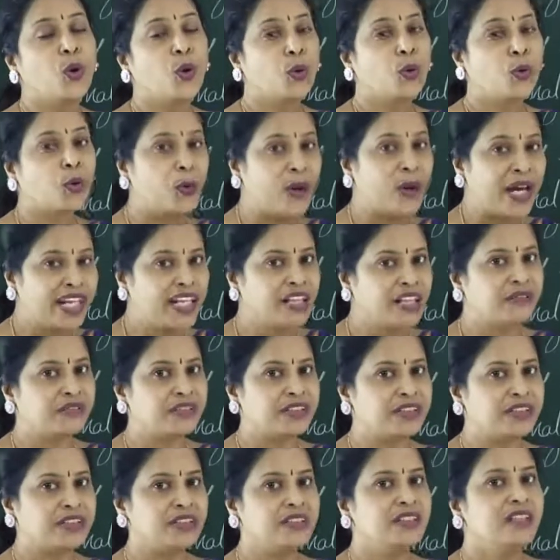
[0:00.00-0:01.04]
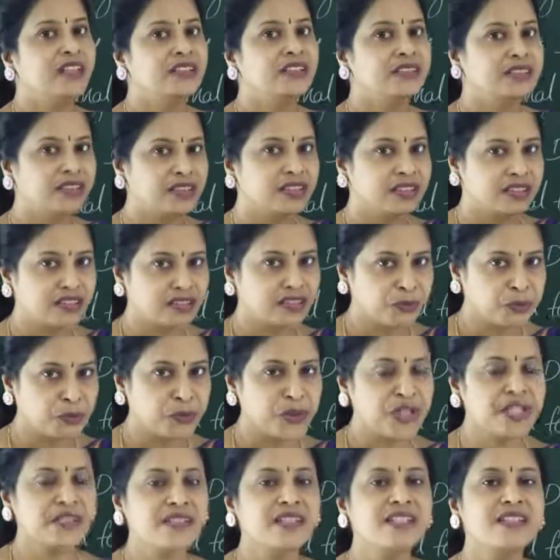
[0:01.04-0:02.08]
whenever this
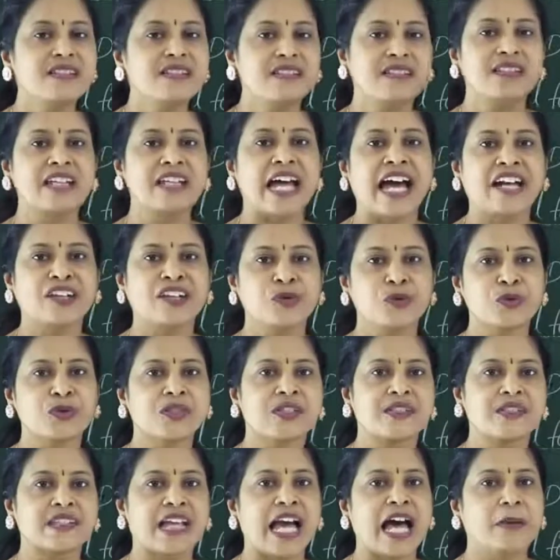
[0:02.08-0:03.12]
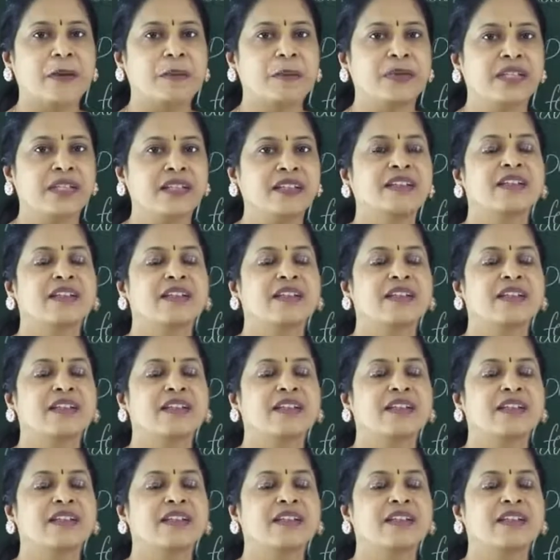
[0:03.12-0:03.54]
present scenarios is happening,